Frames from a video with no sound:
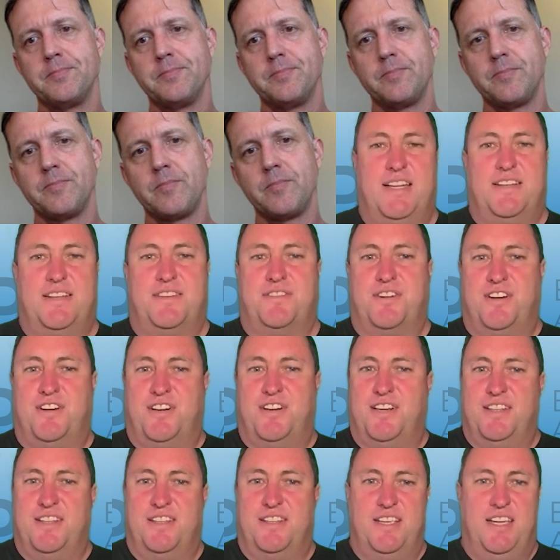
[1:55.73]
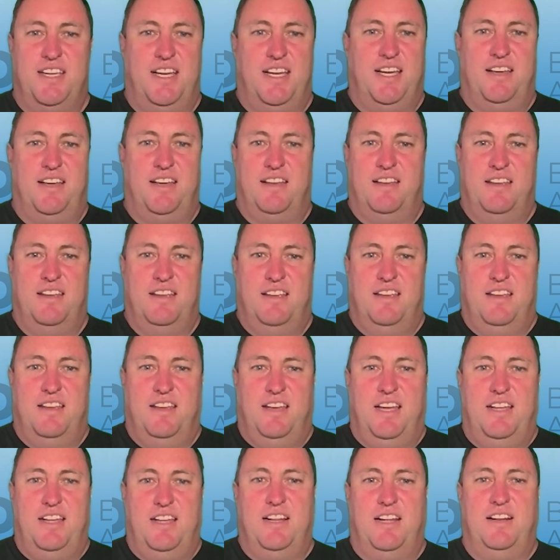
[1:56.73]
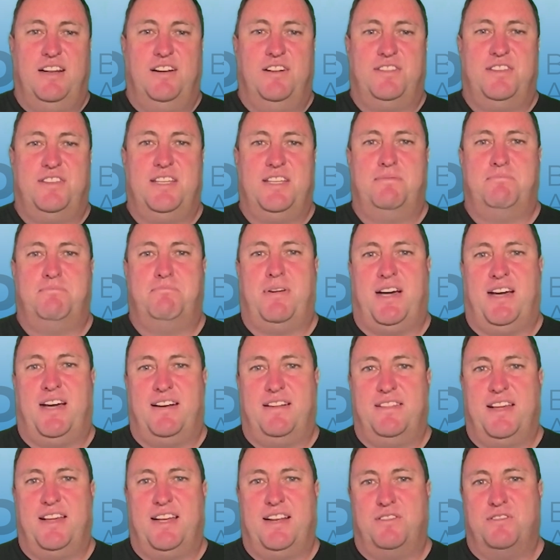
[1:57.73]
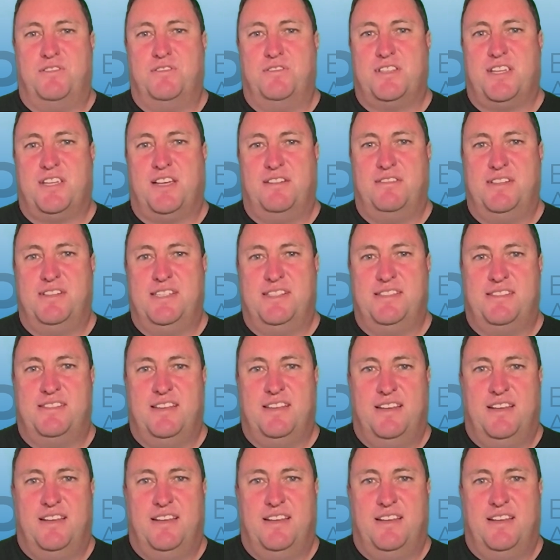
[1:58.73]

That's right, yeah. And I think part of that also is